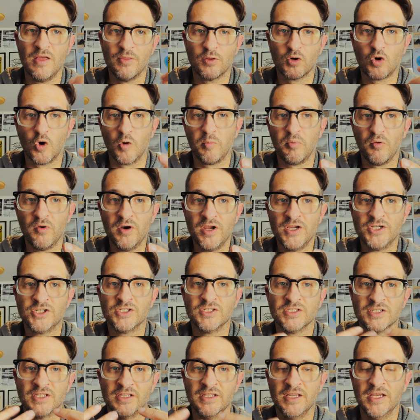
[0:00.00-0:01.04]
The
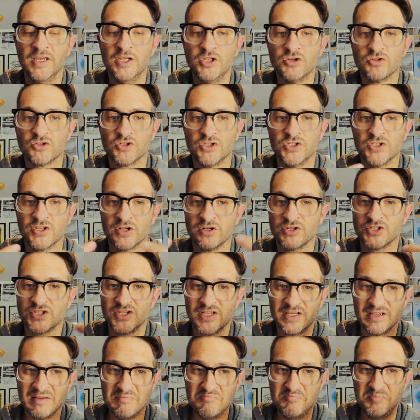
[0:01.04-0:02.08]
corporations and the industries that are
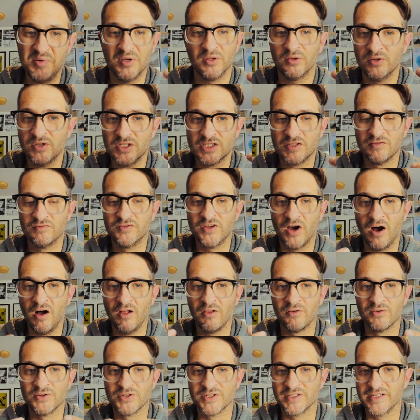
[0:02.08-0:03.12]
sinking billions of
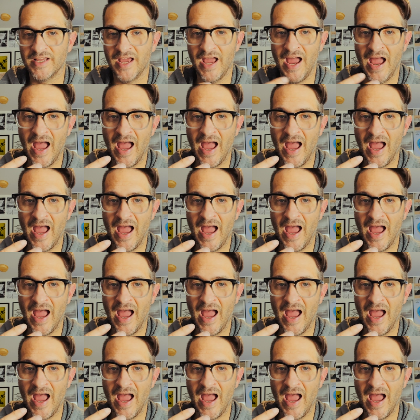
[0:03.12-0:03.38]
dollars into